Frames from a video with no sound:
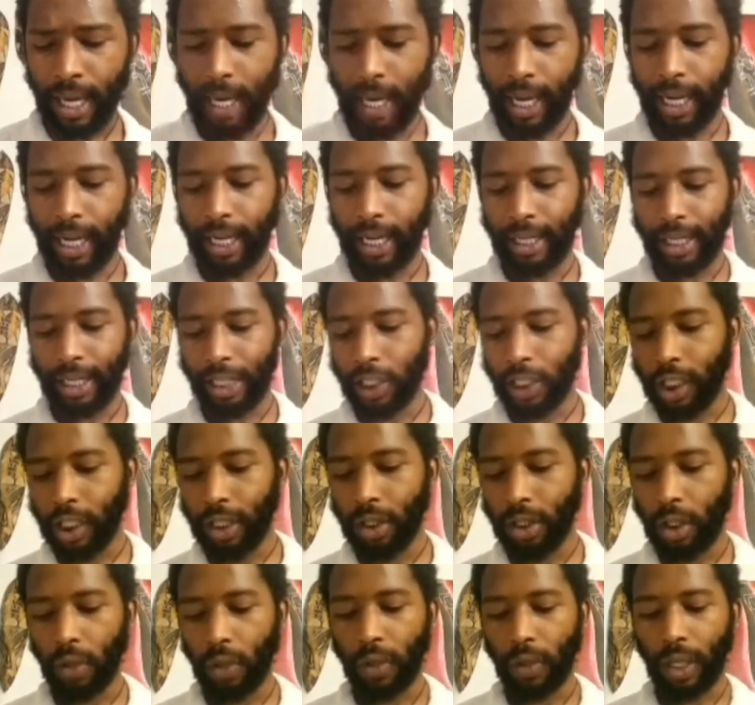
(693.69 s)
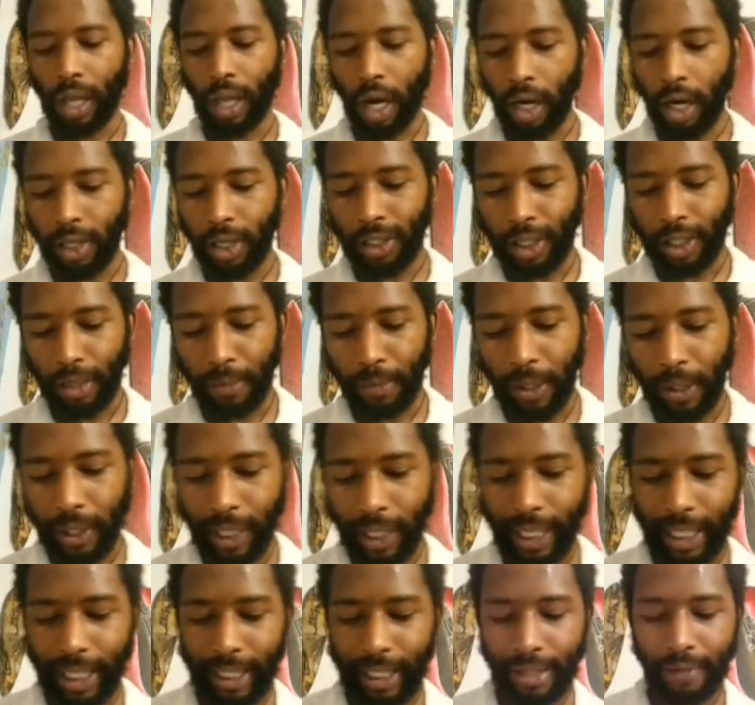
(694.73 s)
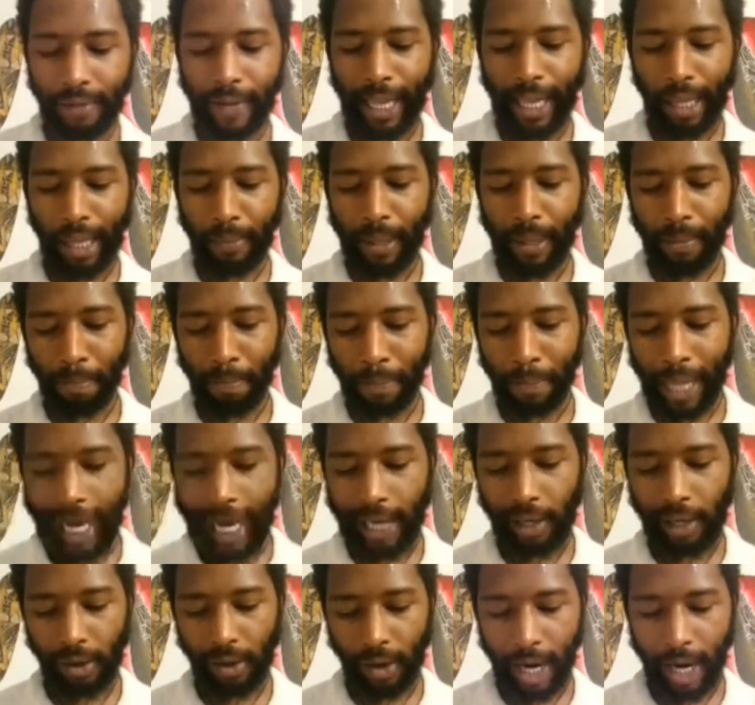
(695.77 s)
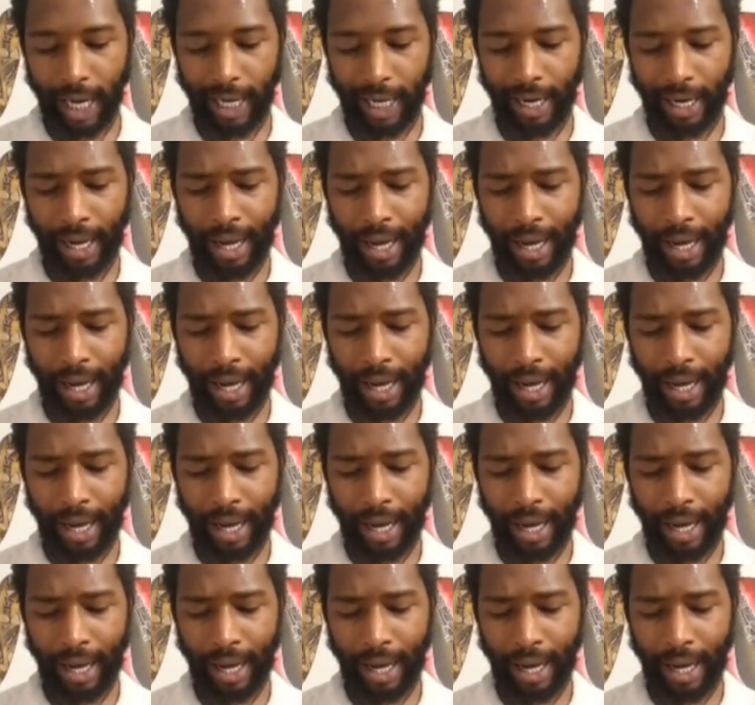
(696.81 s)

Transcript: in addition to a large community development block grant